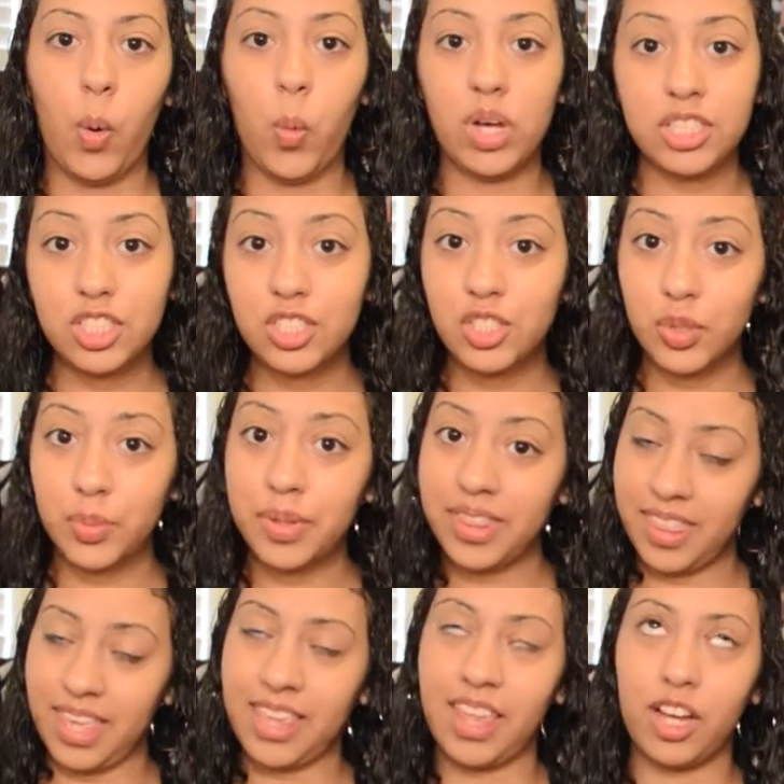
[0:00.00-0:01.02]
One stupid
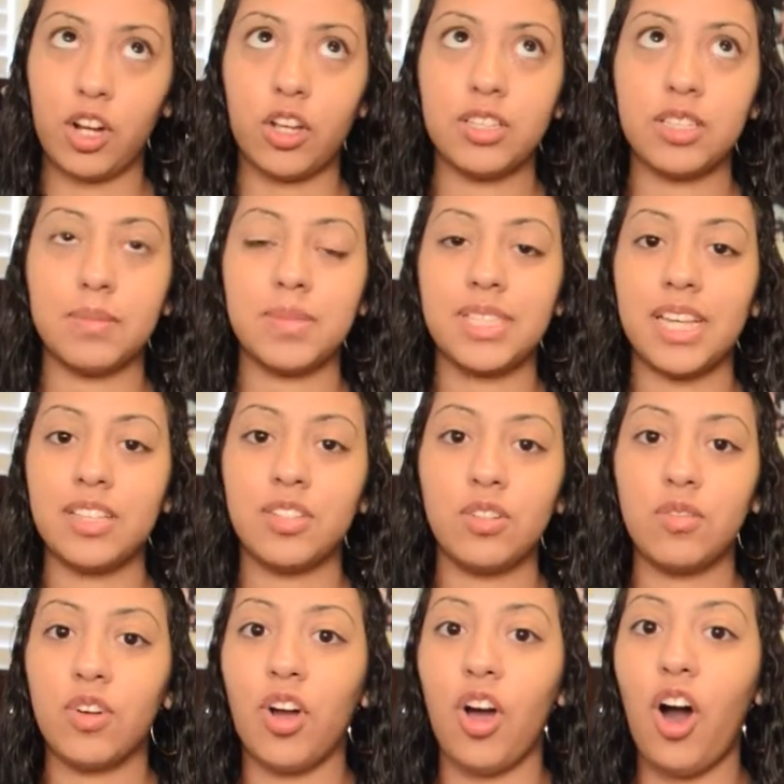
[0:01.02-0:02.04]
thing that girls obsess
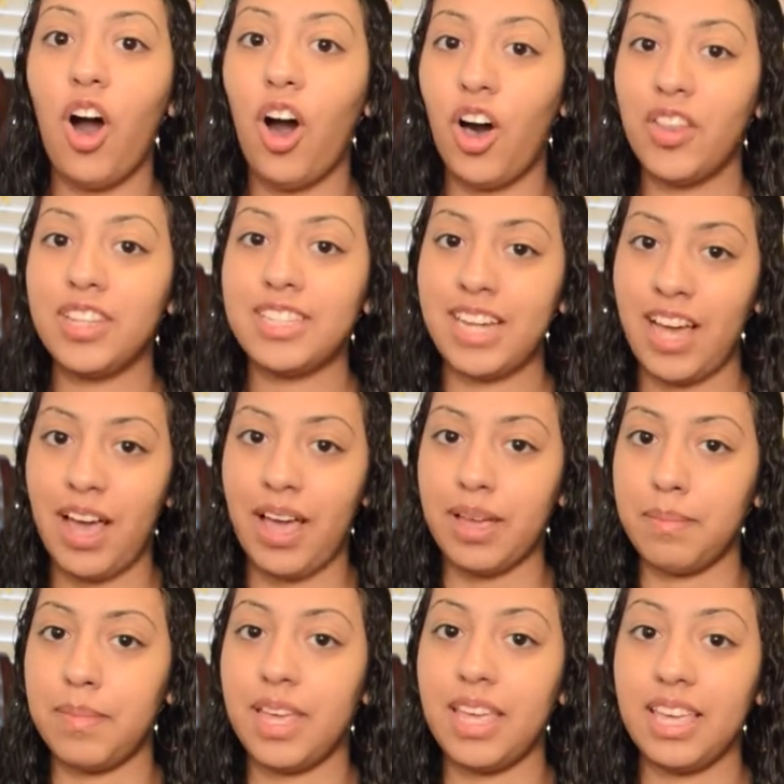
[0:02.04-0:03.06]
over all the
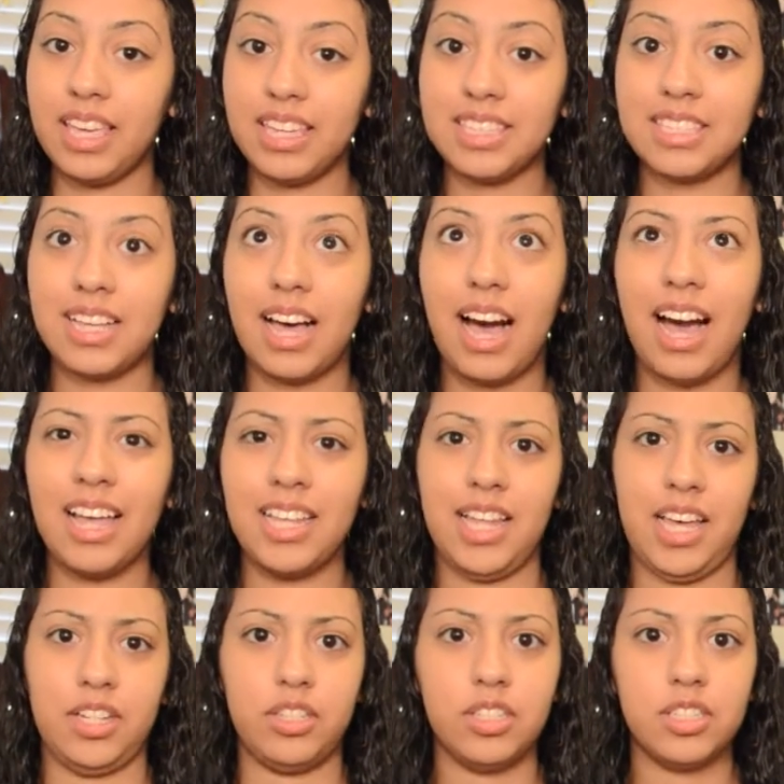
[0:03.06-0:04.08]
time is
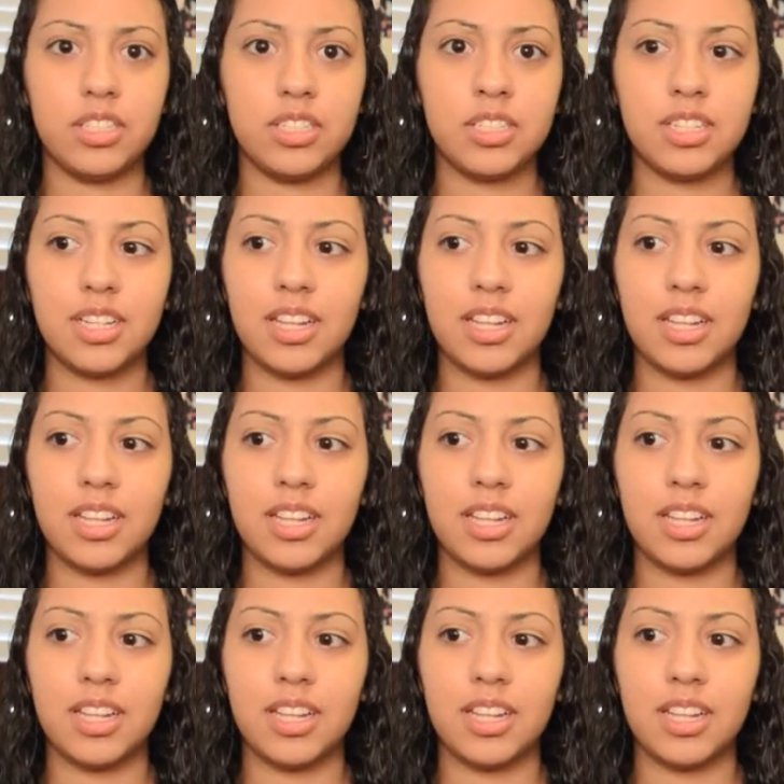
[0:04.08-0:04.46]
eyelashes.